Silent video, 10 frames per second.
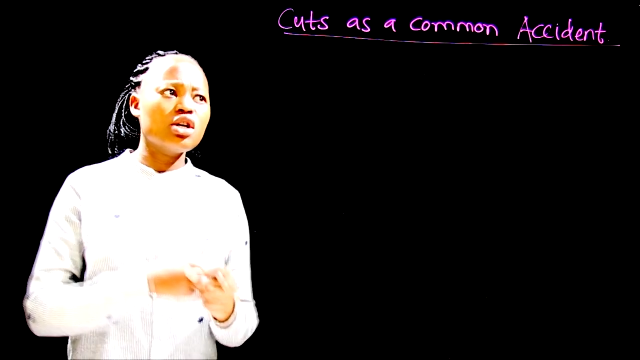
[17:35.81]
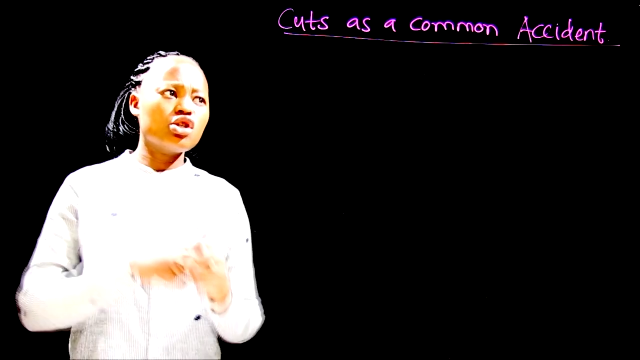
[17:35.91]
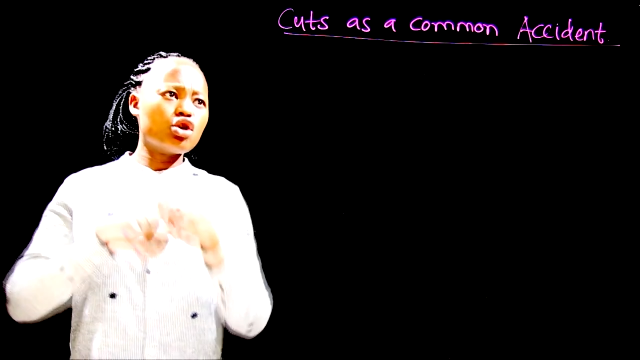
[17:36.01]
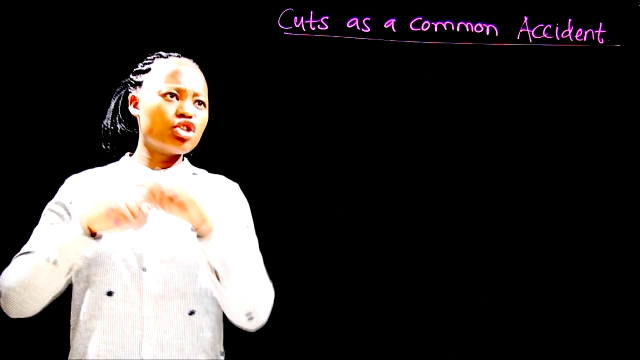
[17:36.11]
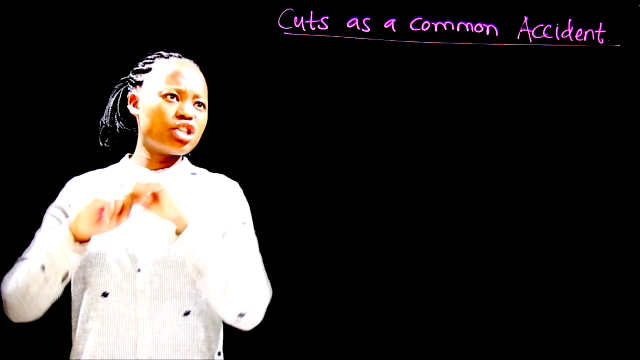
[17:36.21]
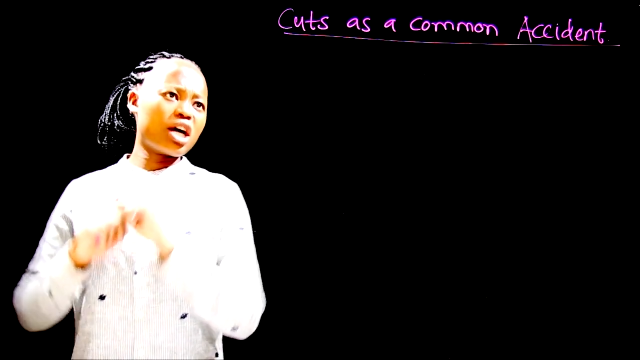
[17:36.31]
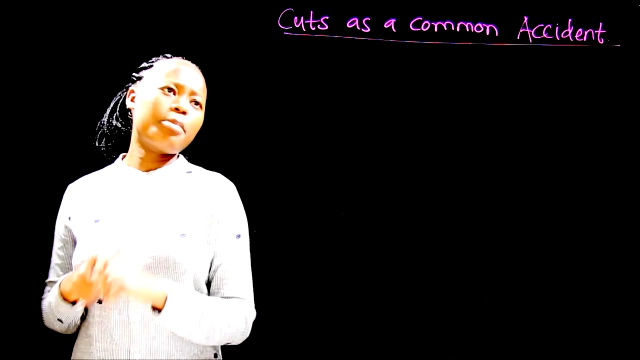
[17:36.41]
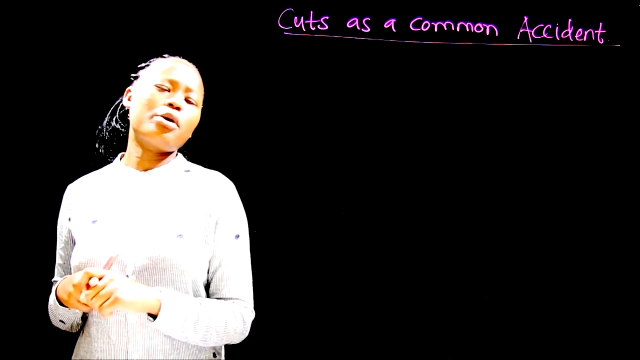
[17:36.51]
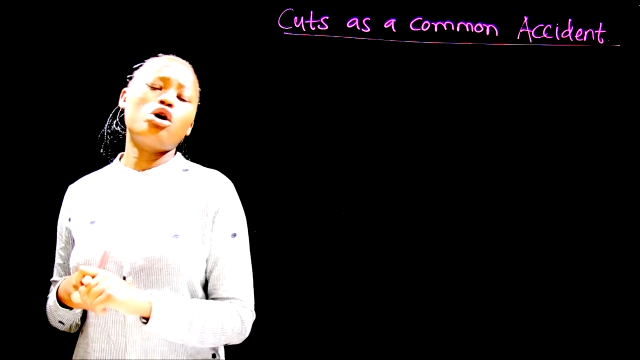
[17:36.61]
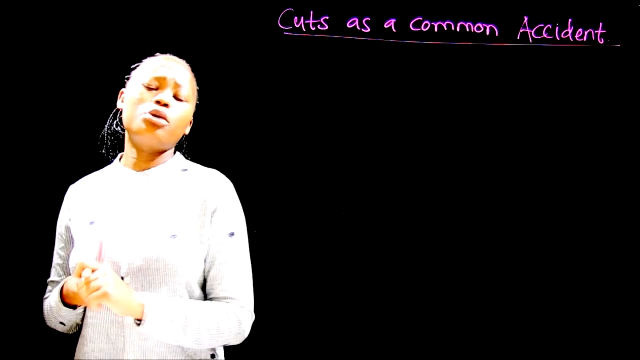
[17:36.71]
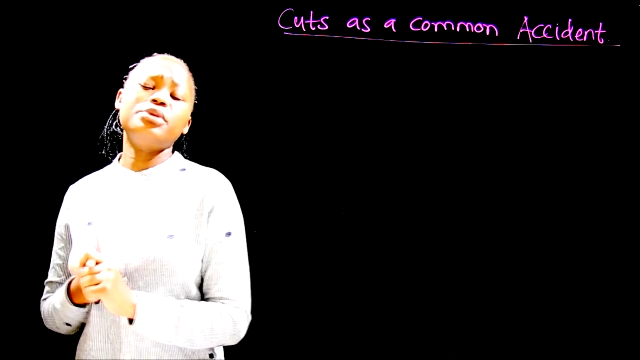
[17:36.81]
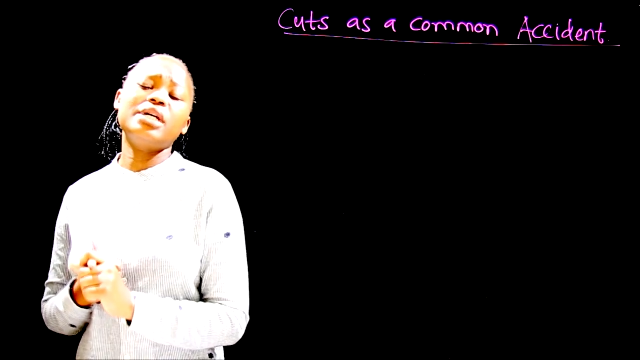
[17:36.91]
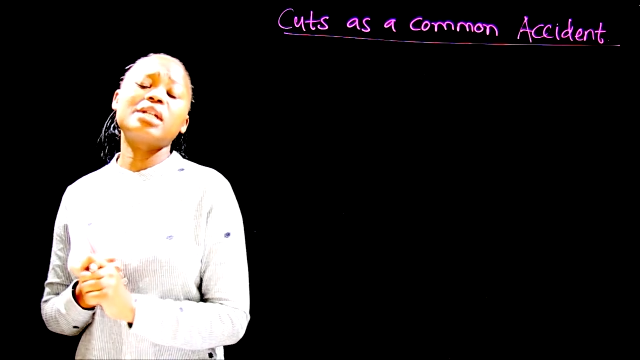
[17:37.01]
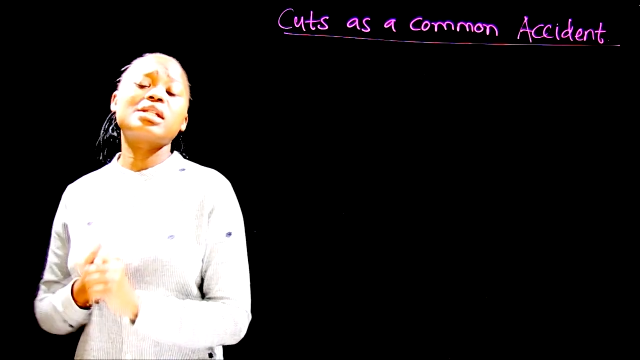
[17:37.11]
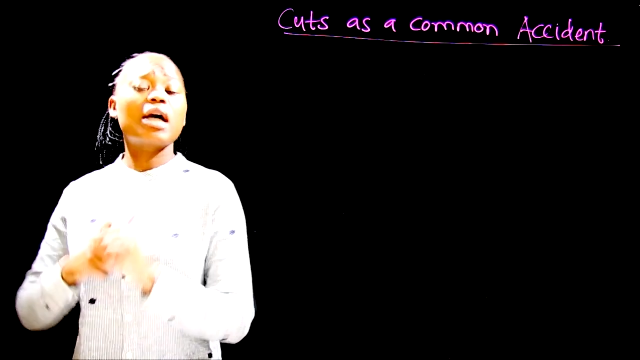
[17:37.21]
So sharp
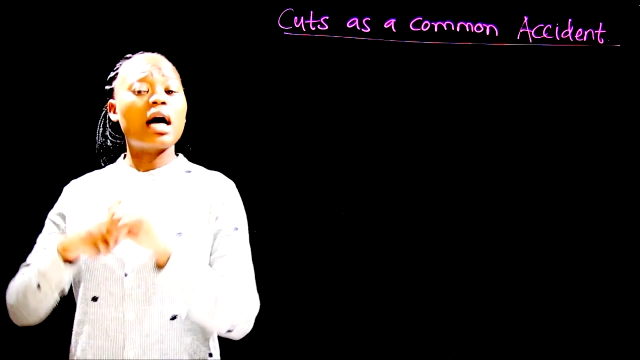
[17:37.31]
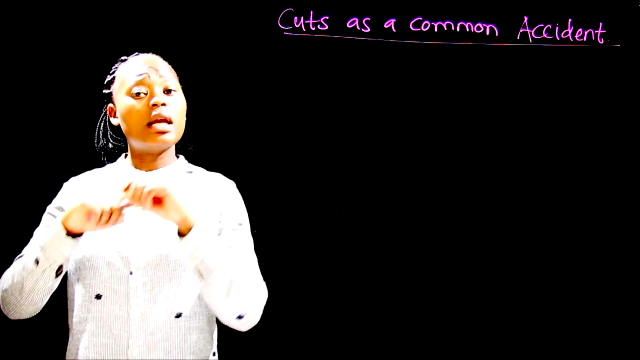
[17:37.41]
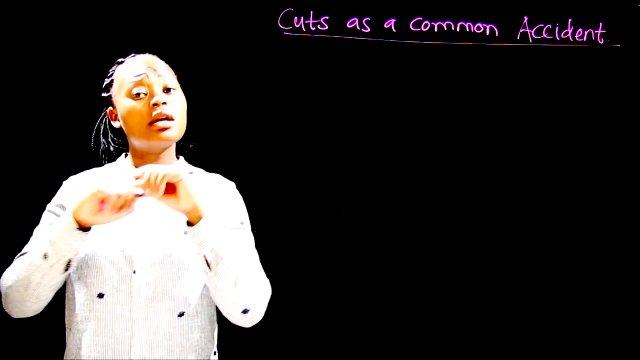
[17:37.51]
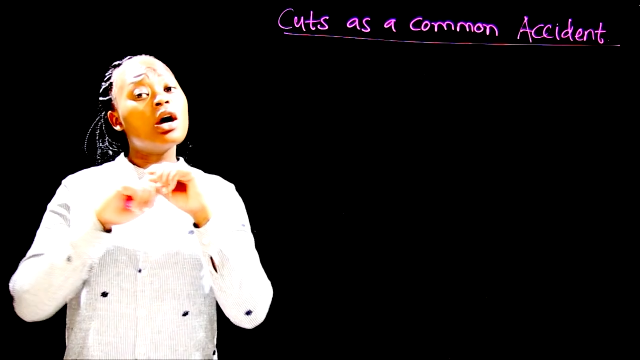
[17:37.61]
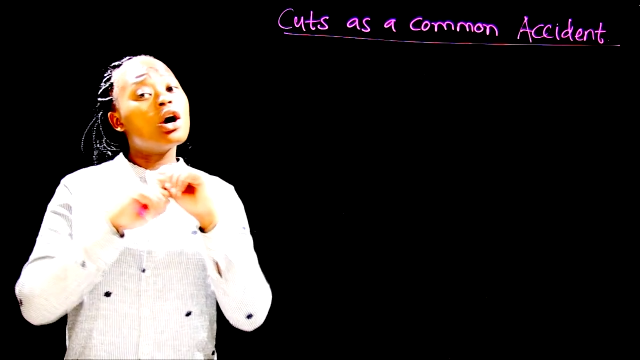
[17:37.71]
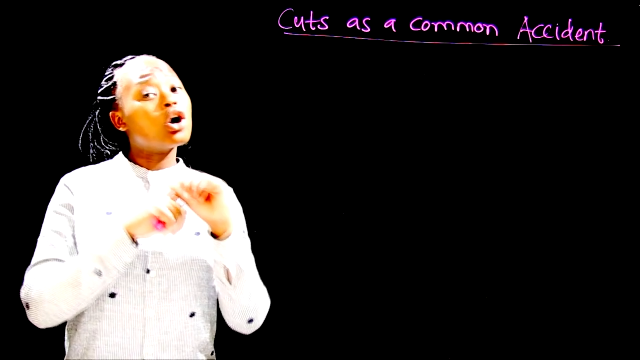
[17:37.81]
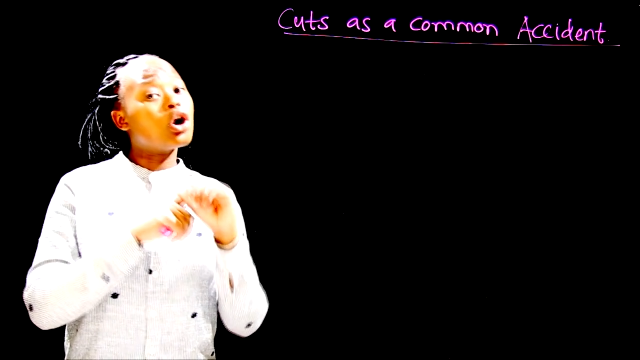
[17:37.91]
objects can